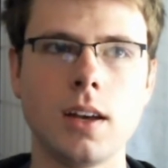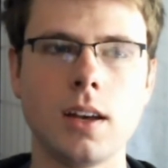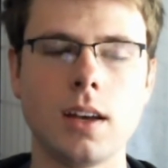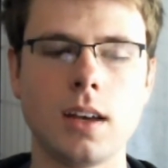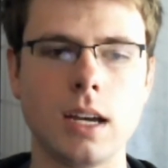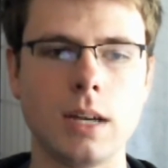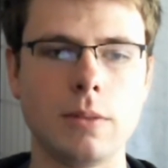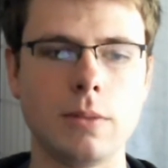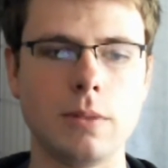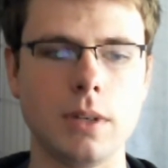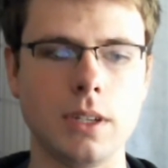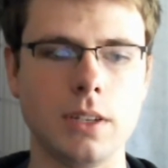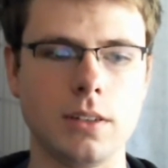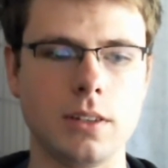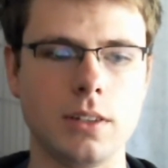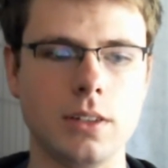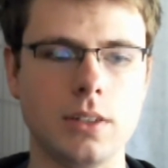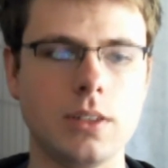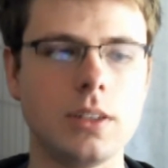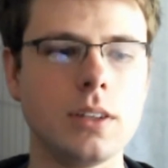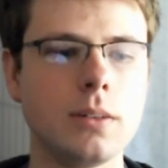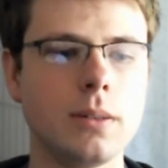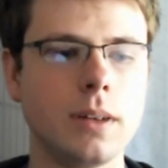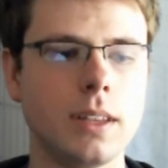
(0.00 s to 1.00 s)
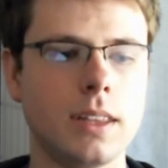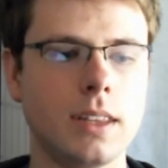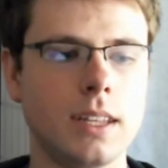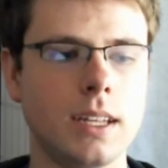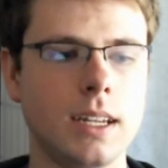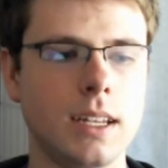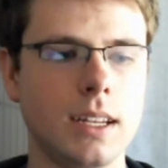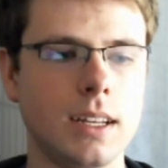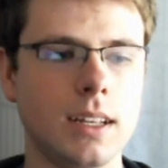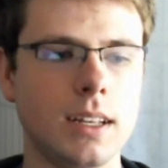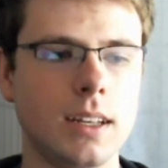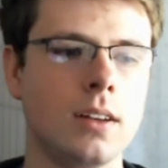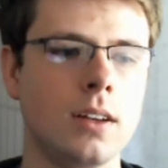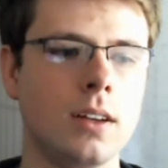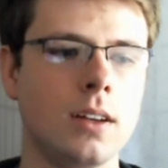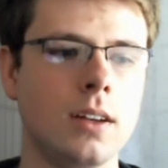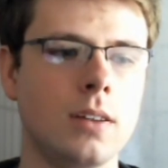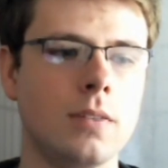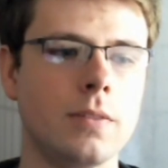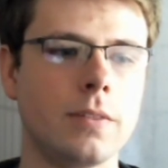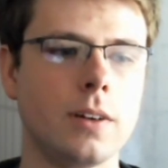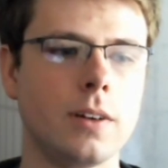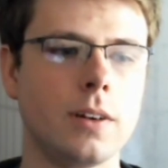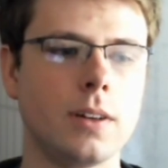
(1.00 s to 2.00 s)
And what you can do with it
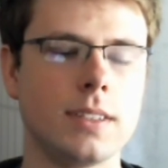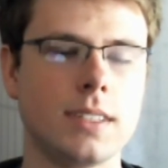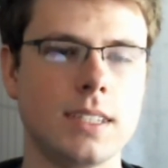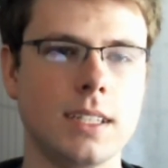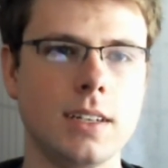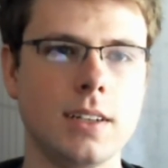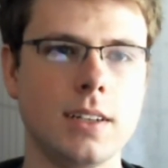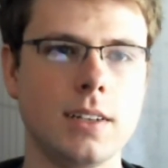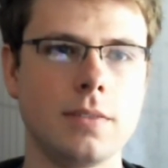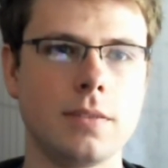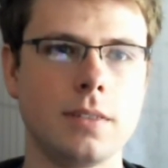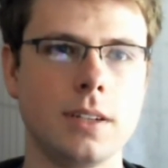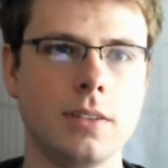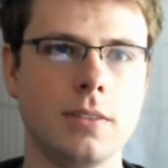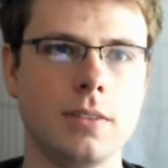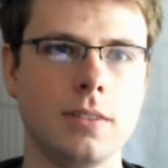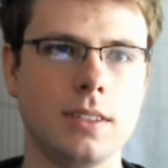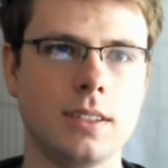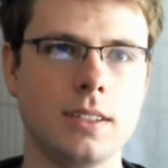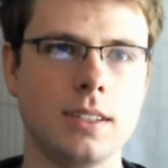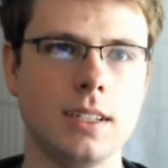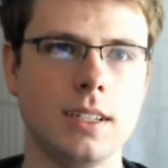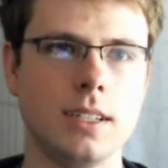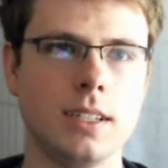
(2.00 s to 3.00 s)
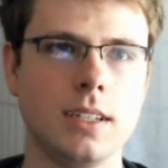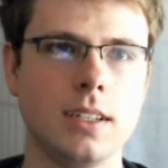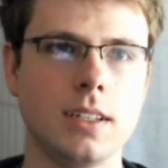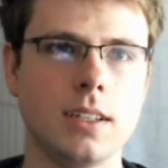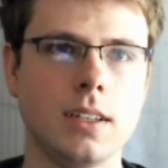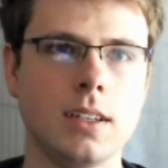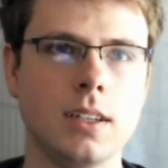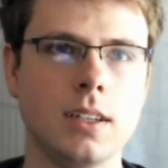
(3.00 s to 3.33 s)
for a single frequency,